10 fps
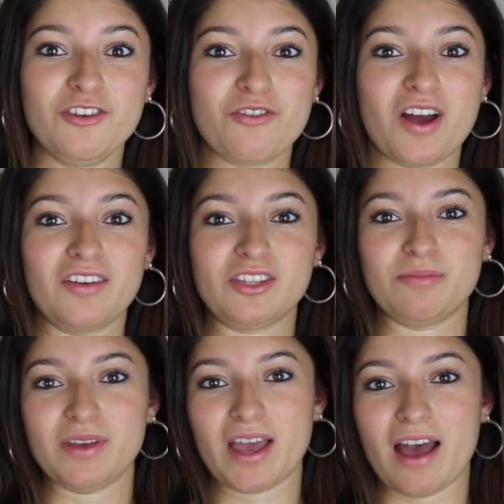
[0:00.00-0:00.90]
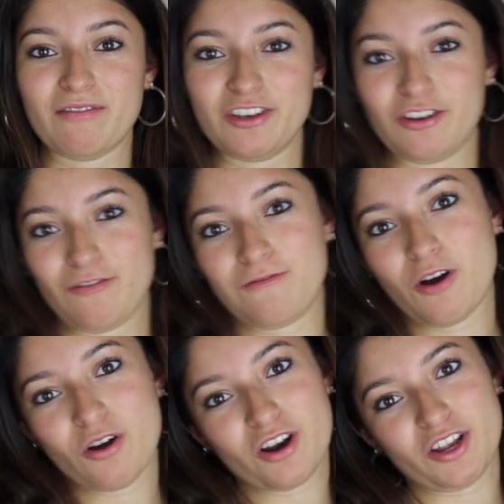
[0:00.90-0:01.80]
You don't have to be having your
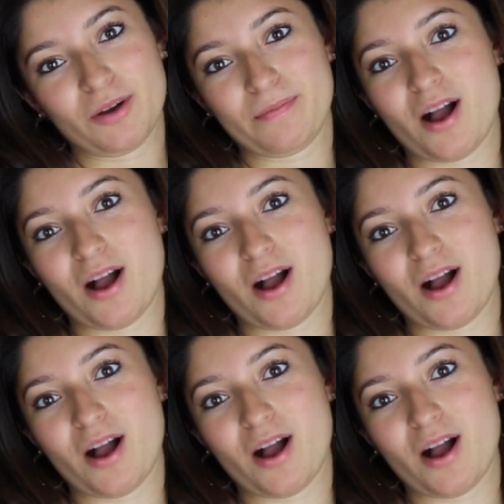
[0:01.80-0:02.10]
phone on your